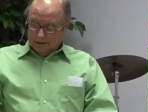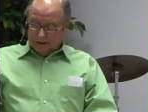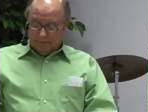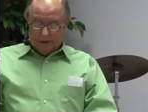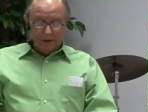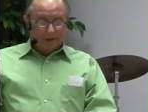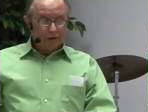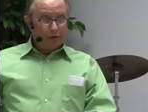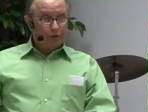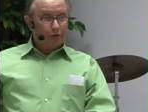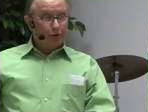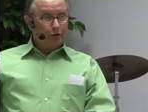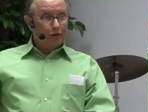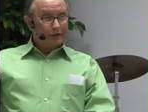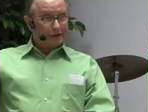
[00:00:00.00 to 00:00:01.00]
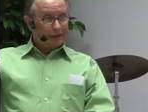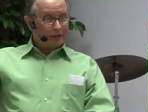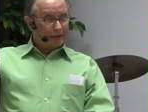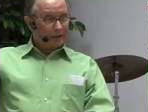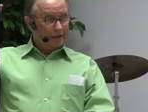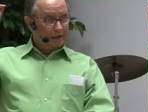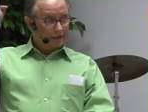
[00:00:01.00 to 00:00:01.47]
How many know who is
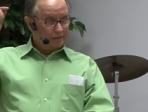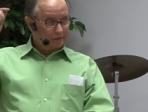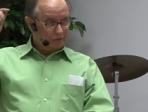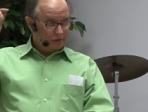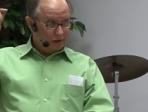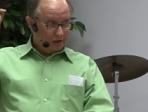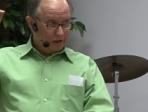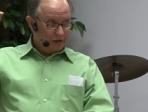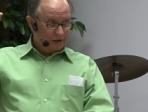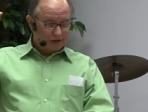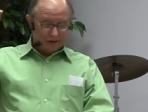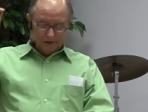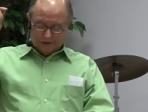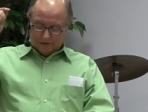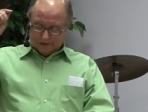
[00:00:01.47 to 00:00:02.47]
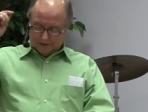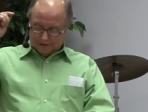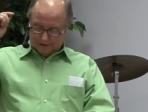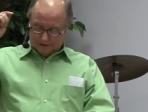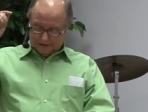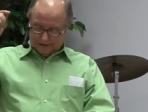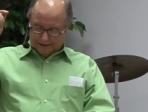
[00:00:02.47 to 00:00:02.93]
that king? Jesus
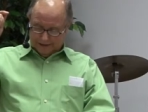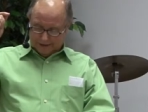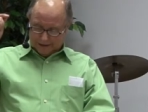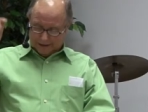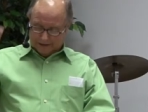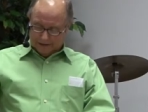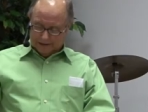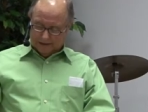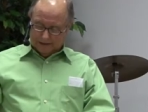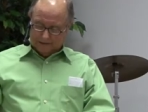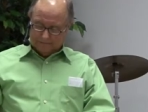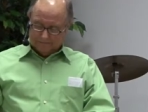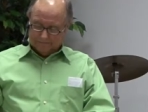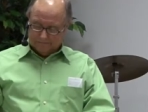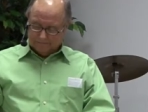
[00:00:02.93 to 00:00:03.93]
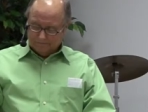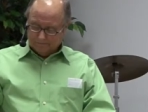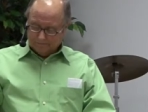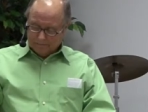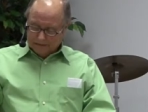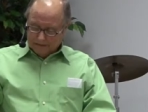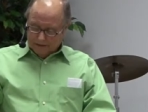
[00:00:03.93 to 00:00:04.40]
is that king.
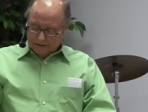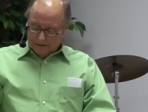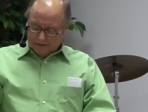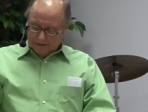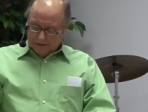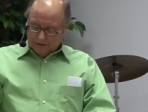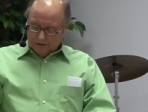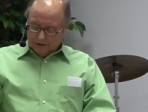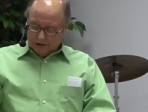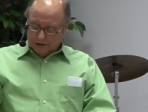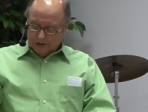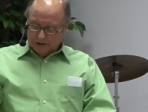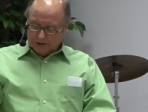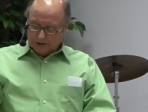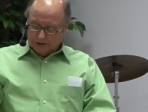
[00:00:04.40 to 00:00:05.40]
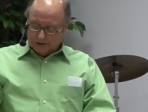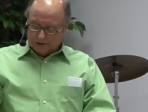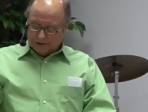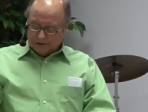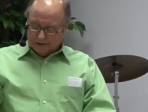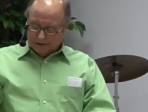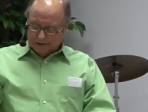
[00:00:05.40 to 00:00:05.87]

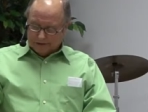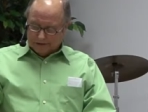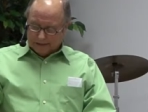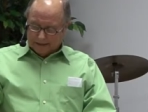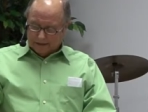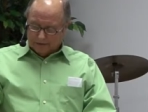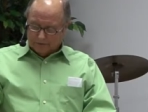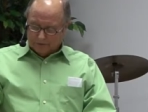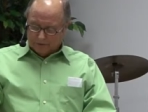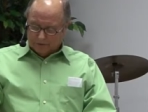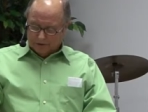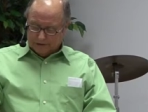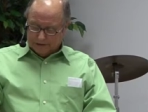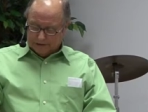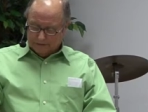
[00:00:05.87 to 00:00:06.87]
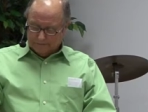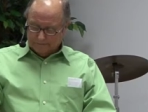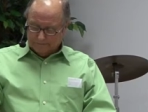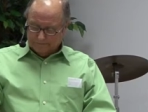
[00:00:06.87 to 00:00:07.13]
Jesus is that authority.